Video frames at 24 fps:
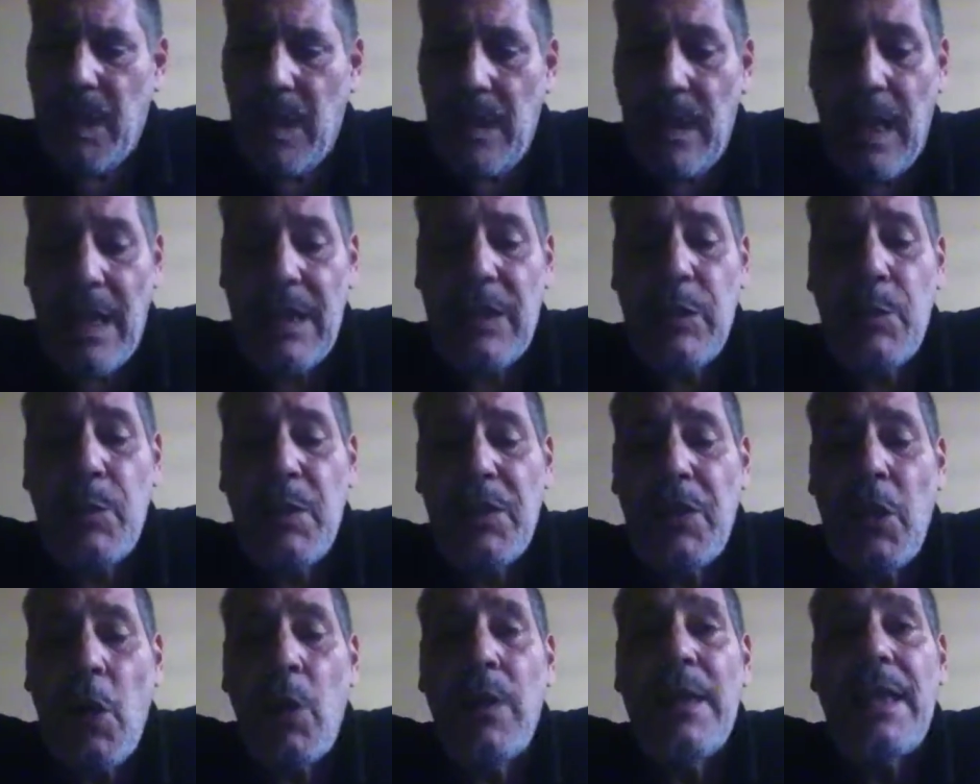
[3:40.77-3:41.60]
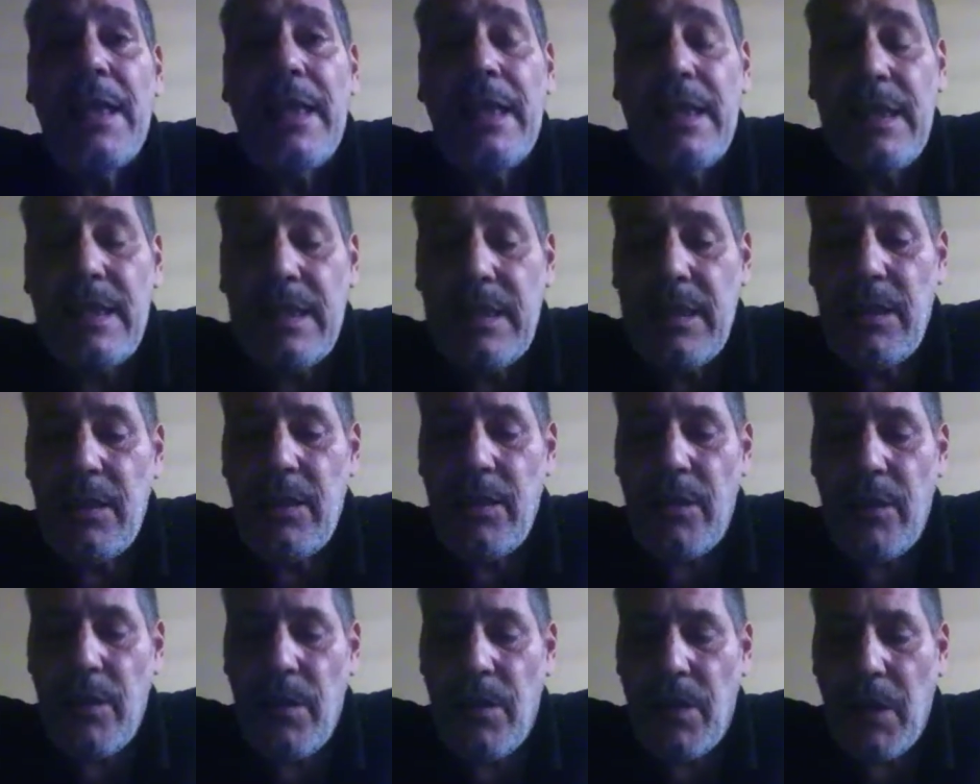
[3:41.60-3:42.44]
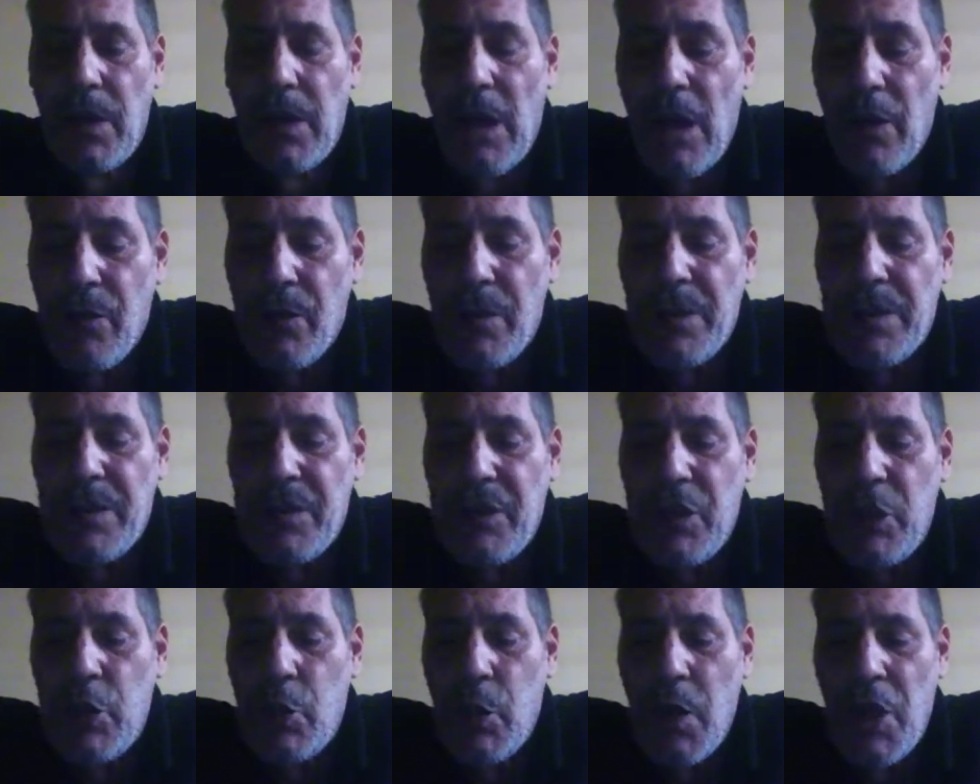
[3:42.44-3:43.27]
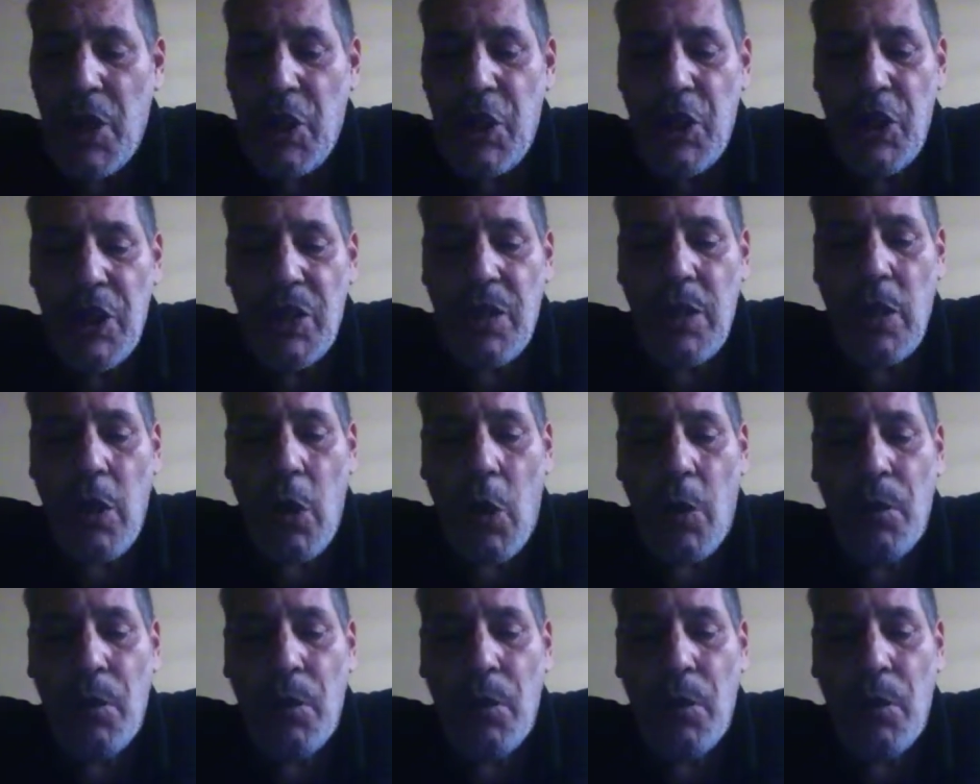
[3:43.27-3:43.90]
Last but not least, the current situation